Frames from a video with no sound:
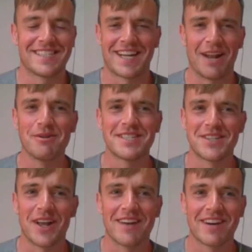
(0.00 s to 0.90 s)
It's the
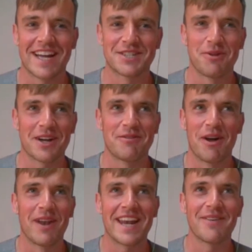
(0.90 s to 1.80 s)
closest I'll ever get to rock
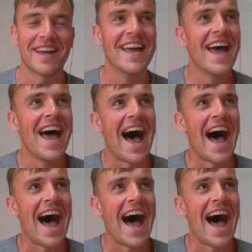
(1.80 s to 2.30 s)
and roll anyway.